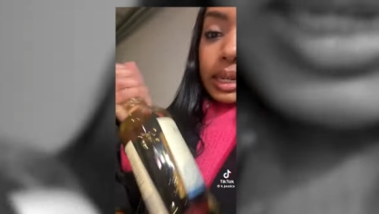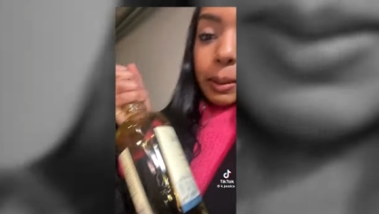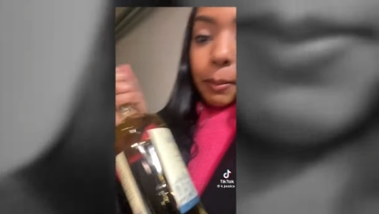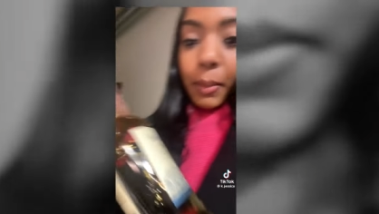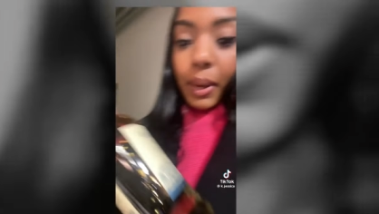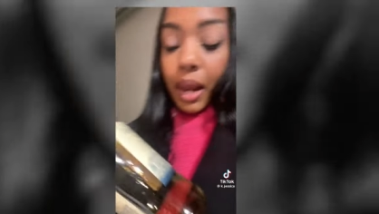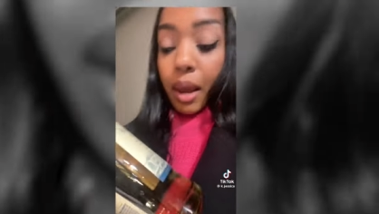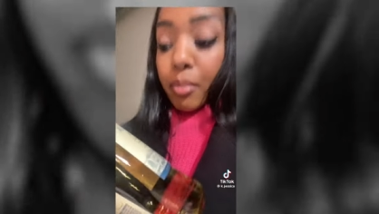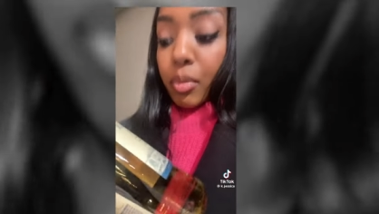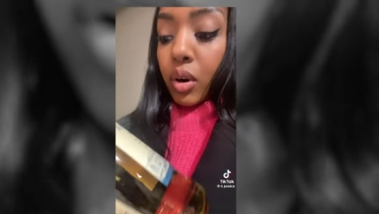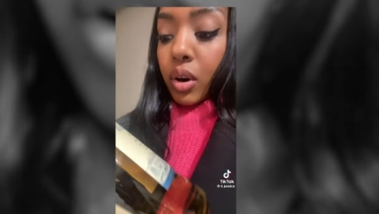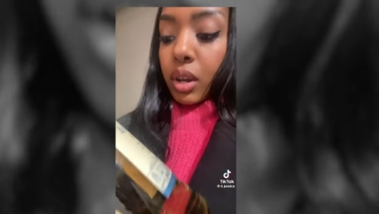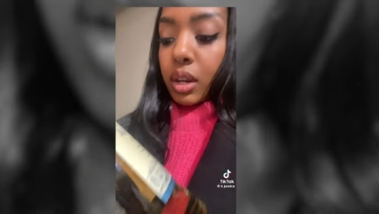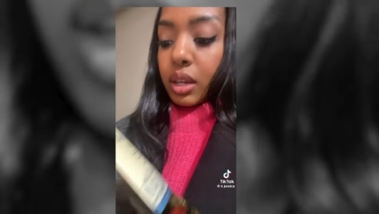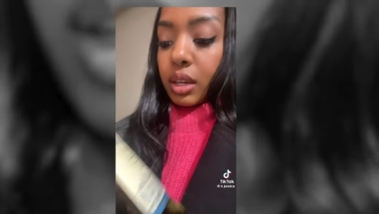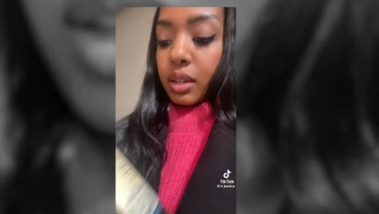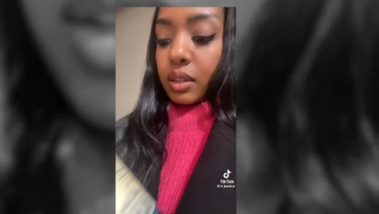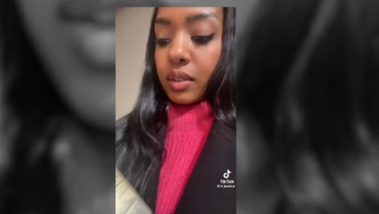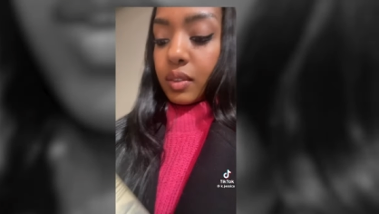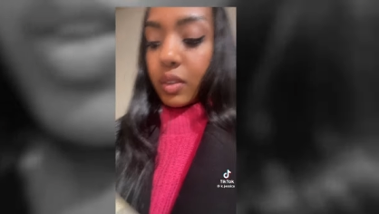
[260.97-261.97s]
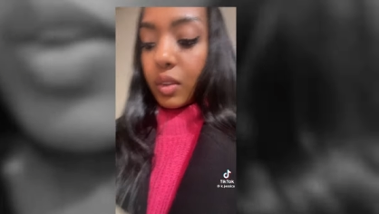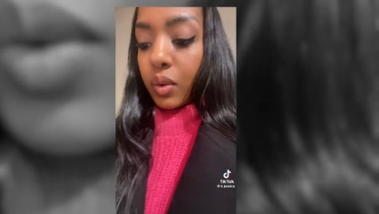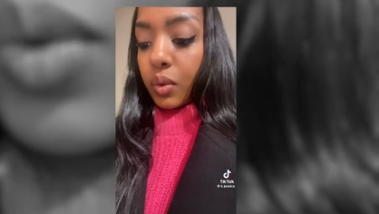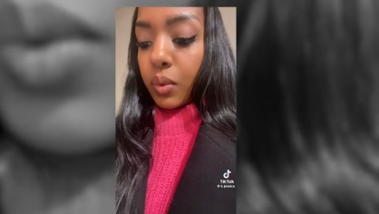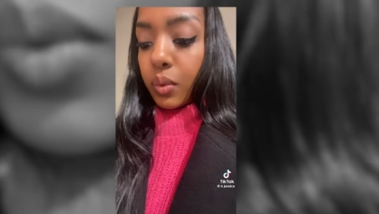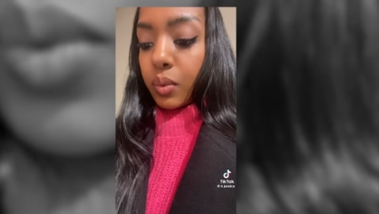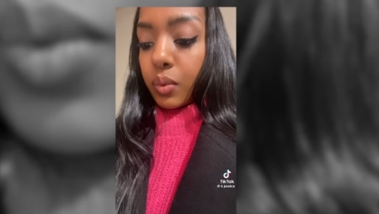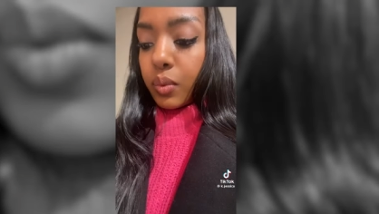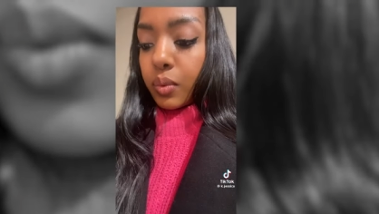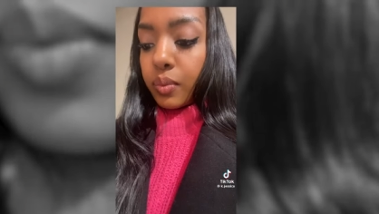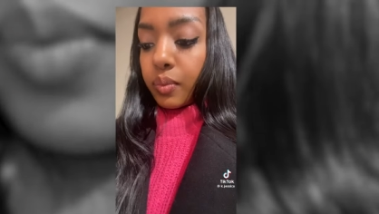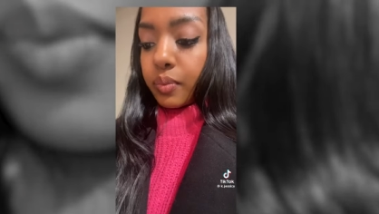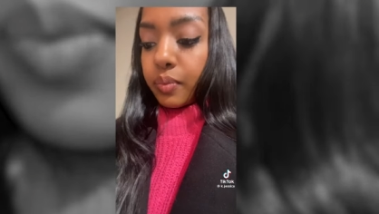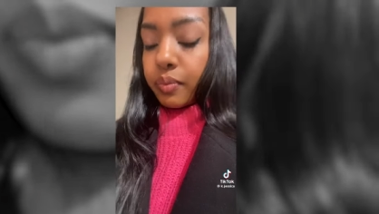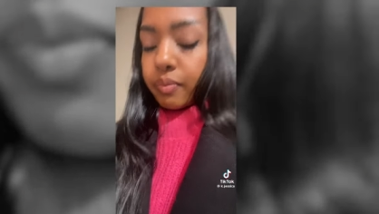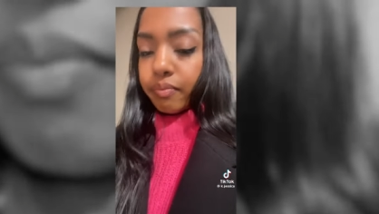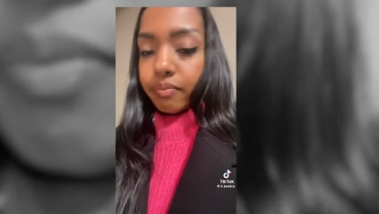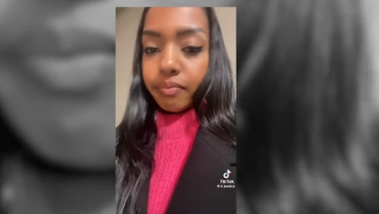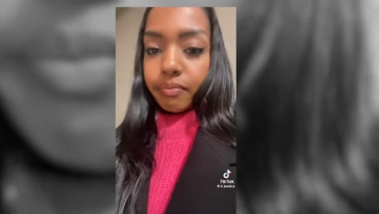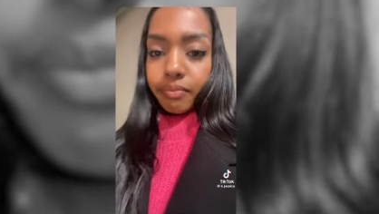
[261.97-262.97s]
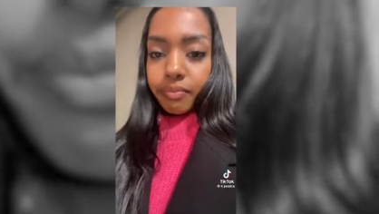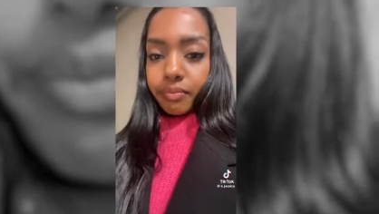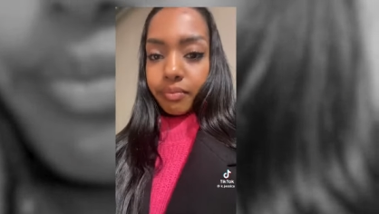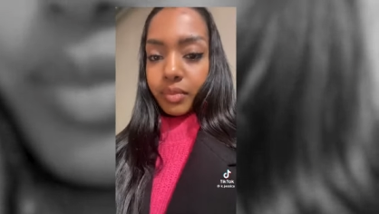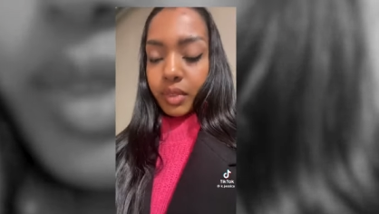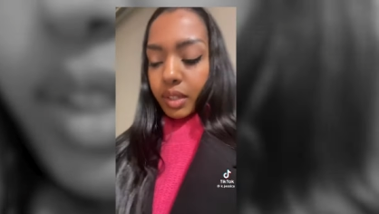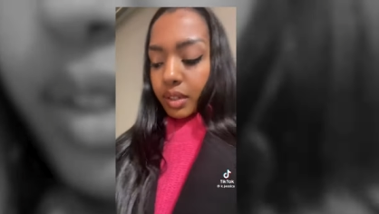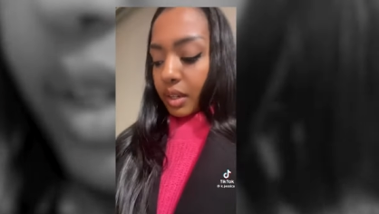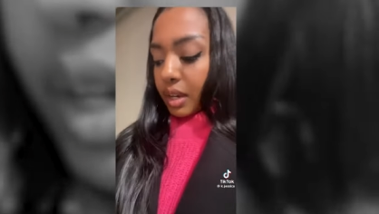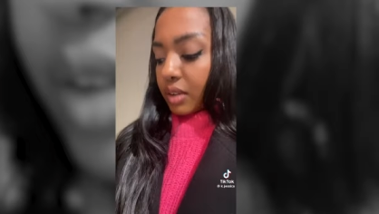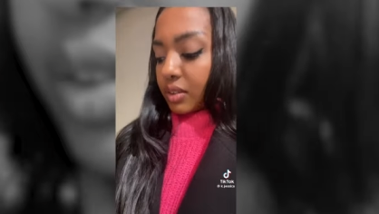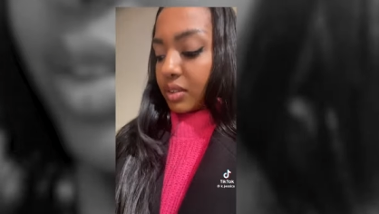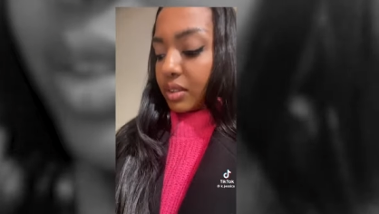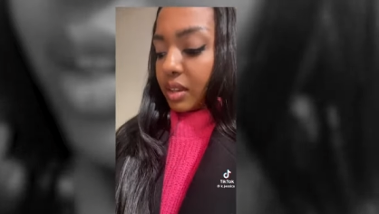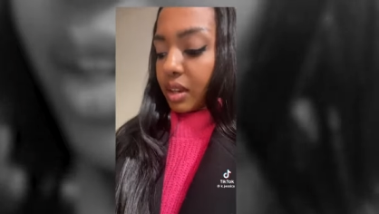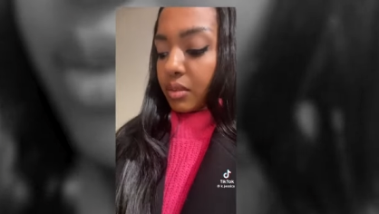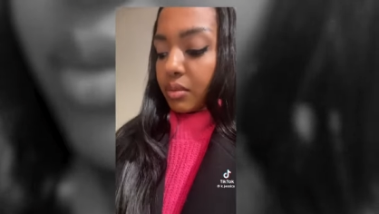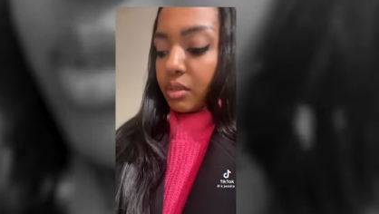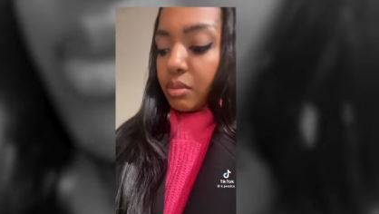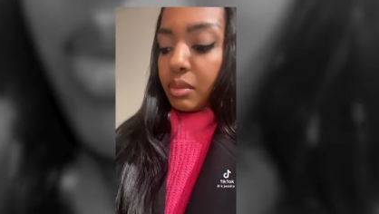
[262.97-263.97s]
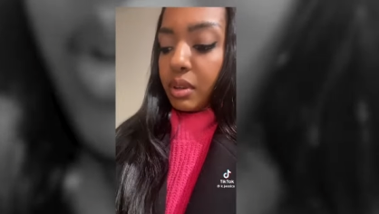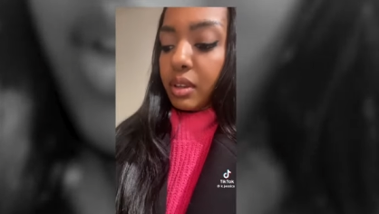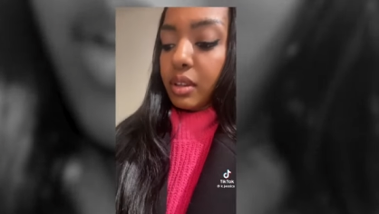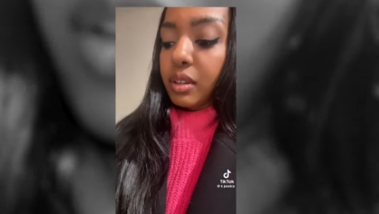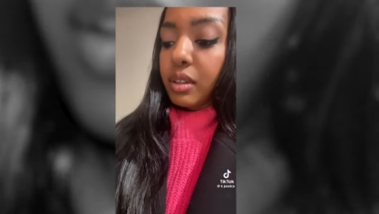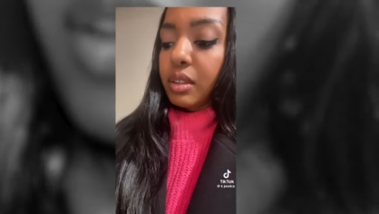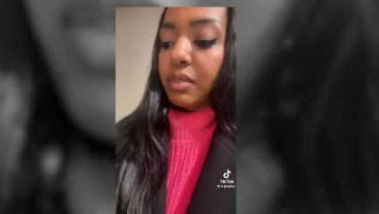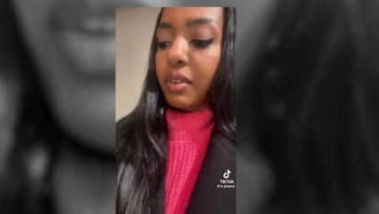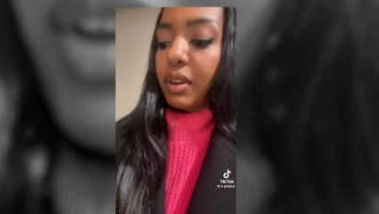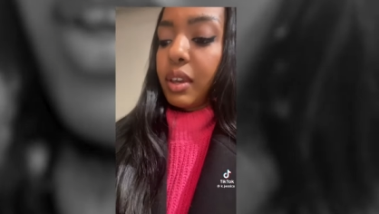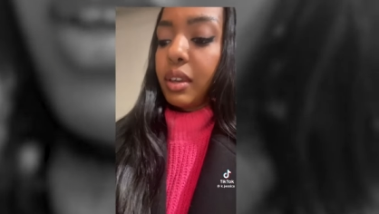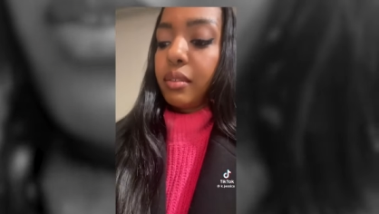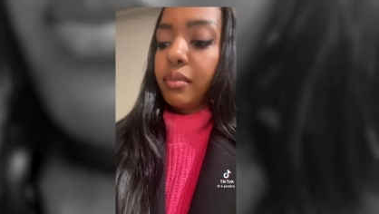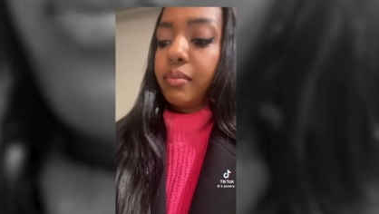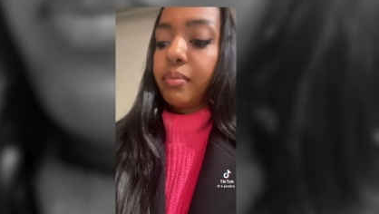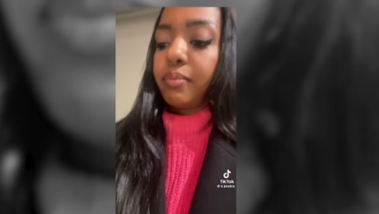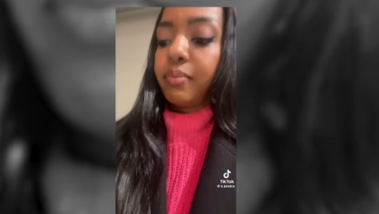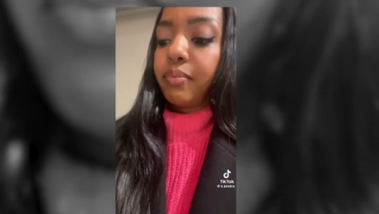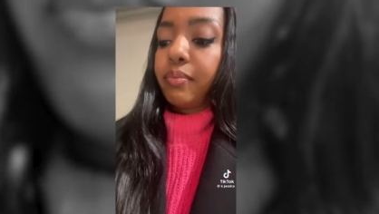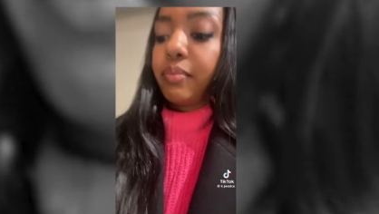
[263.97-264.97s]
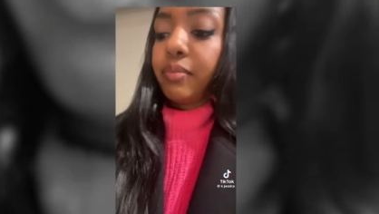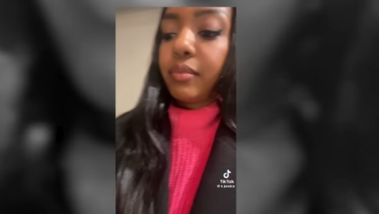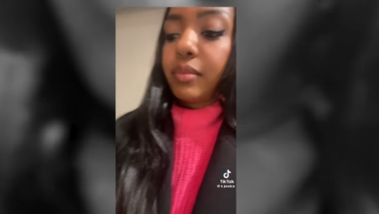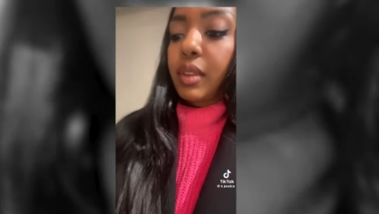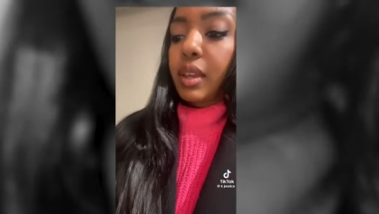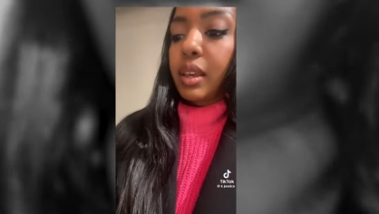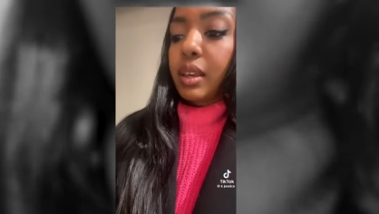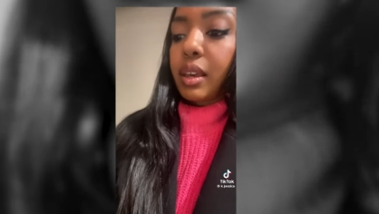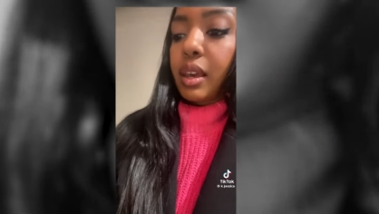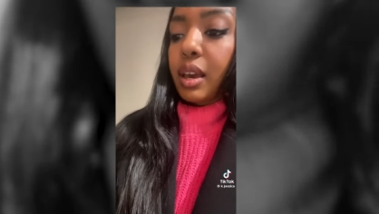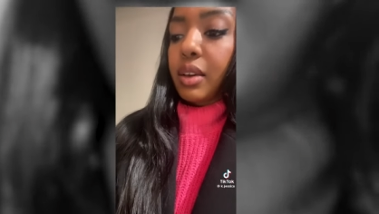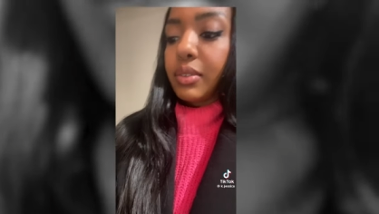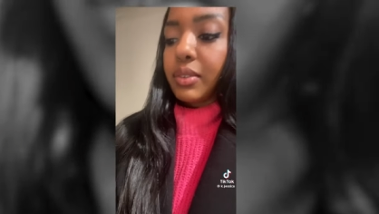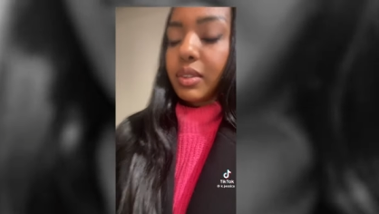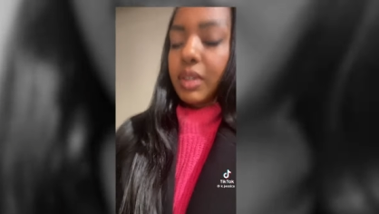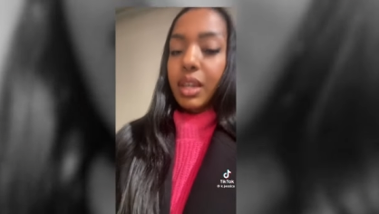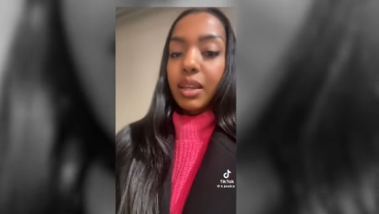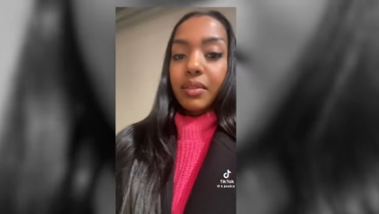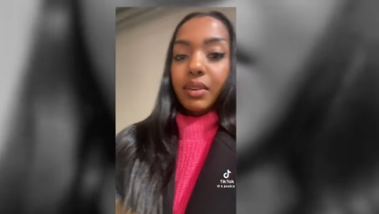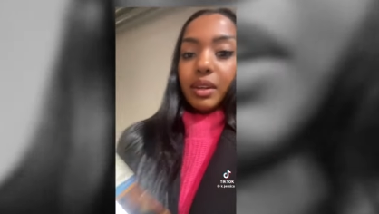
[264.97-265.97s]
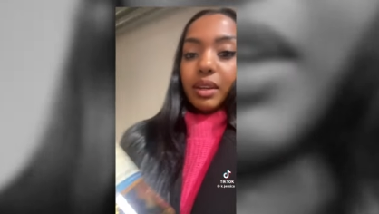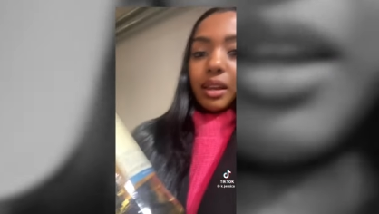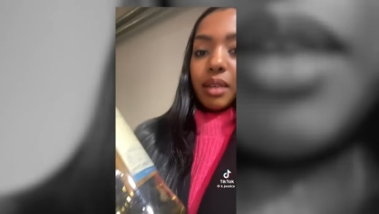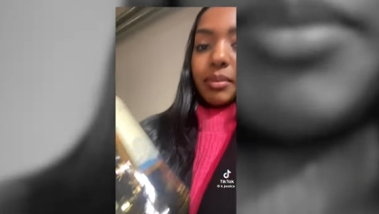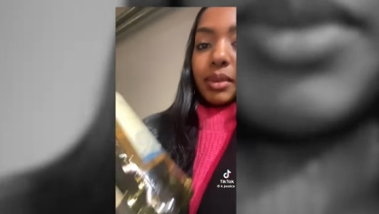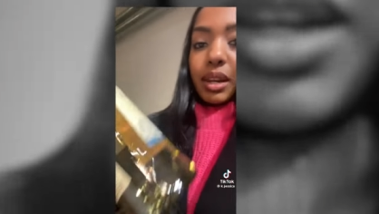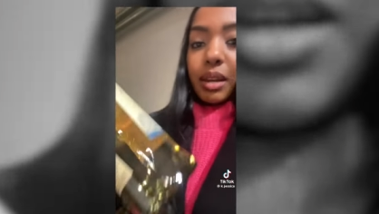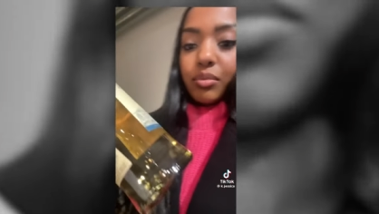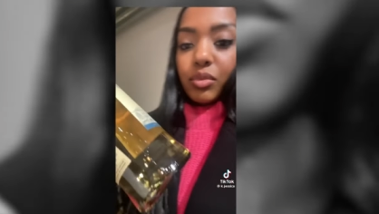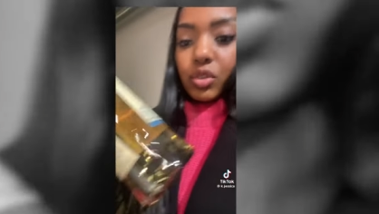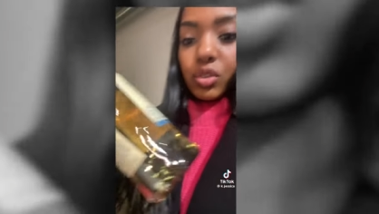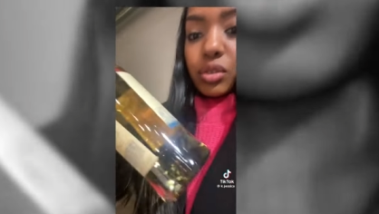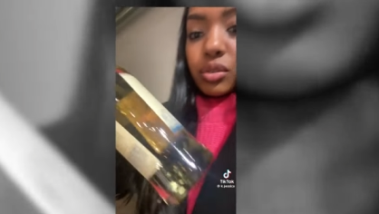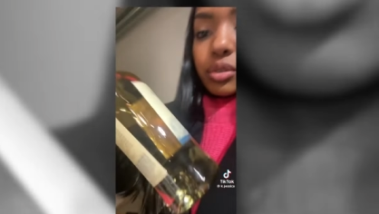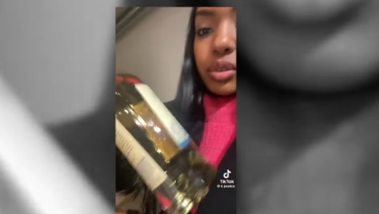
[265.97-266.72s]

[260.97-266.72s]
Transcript: but I bought it, so I'll just take it with me. It's fine. I'll save it. I mean, I'm sure it'll